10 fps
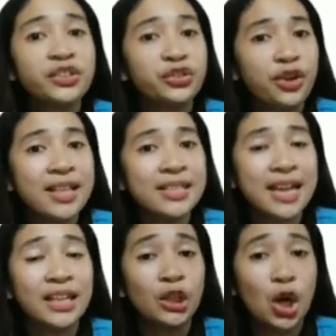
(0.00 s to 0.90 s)

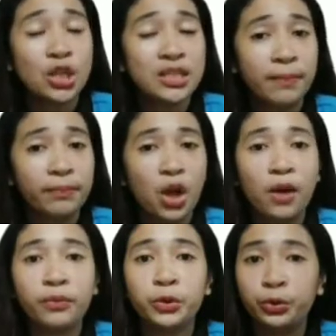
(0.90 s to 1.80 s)
trends, and concepts
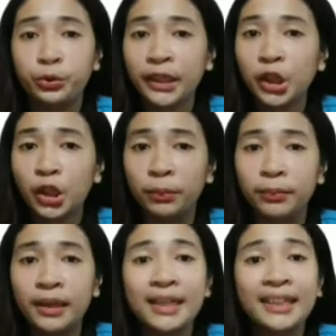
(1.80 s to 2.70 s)
of curriculum.